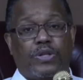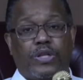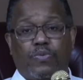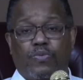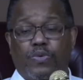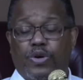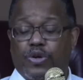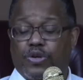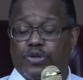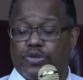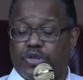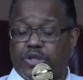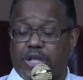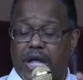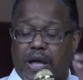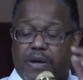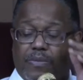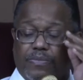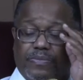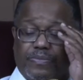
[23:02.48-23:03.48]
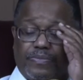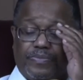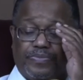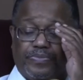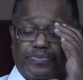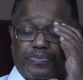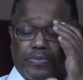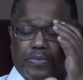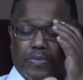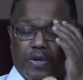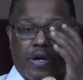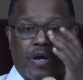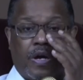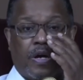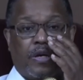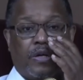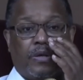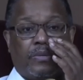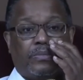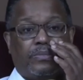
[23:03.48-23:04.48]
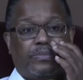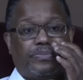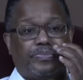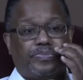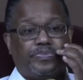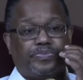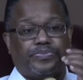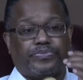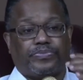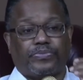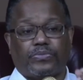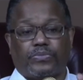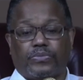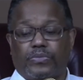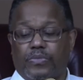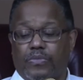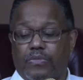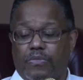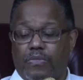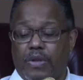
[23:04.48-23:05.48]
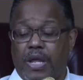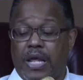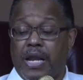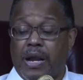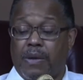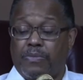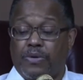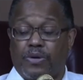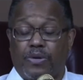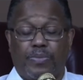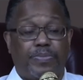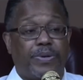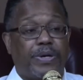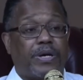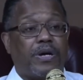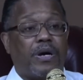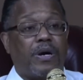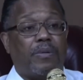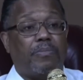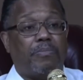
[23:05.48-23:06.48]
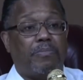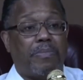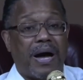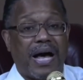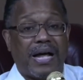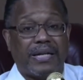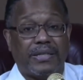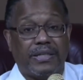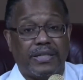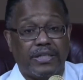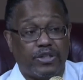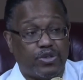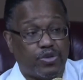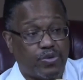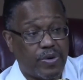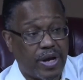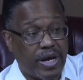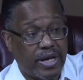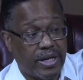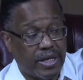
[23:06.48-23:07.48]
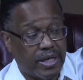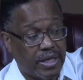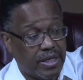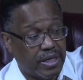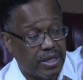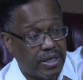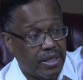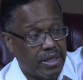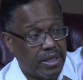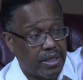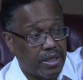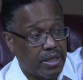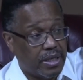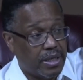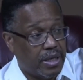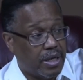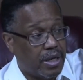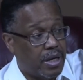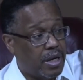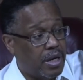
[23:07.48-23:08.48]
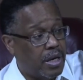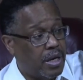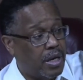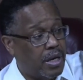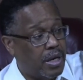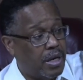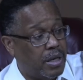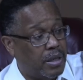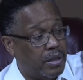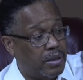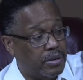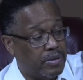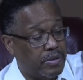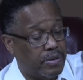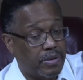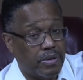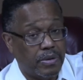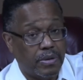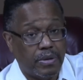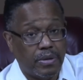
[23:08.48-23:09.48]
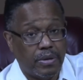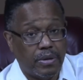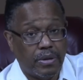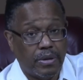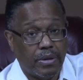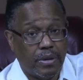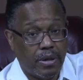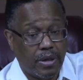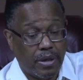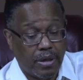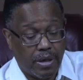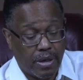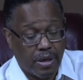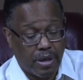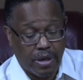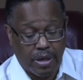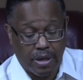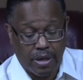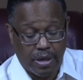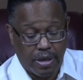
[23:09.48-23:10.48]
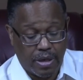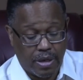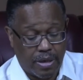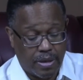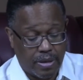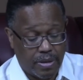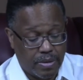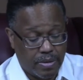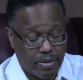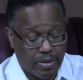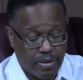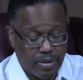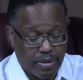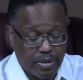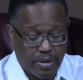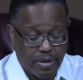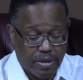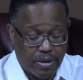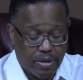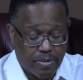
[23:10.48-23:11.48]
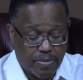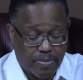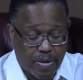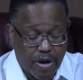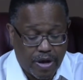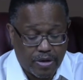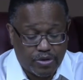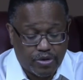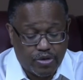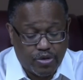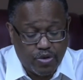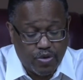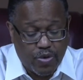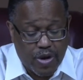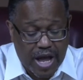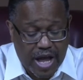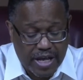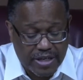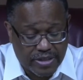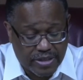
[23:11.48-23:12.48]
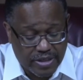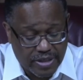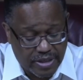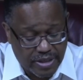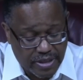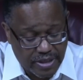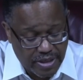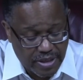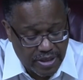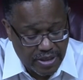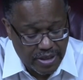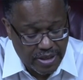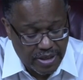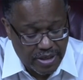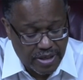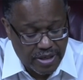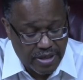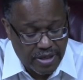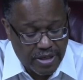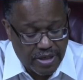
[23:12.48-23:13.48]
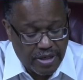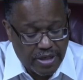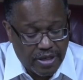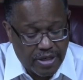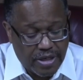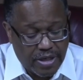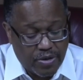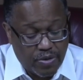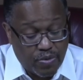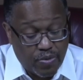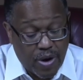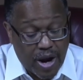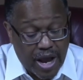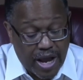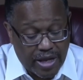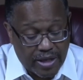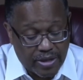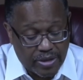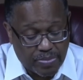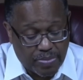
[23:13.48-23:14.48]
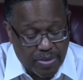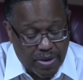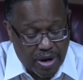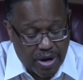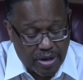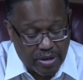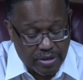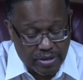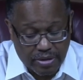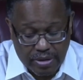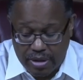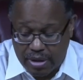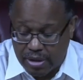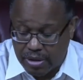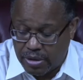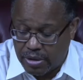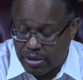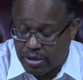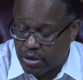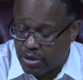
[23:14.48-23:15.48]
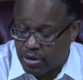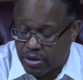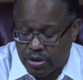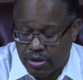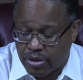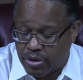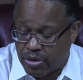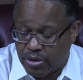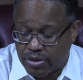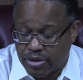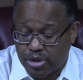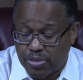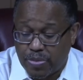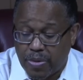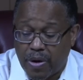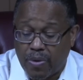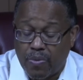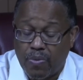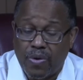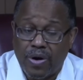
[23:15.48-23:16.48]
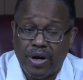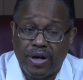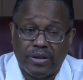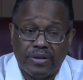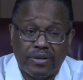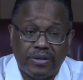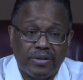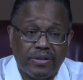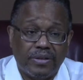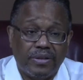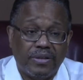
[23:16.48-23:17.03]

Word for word: Well, then we're going to stop. Um, and I'm going to pick up bodily training. Uh, part three. Uh, part two, actually. This is part two tonight. Right. Part. No, no, no, no. This is part one.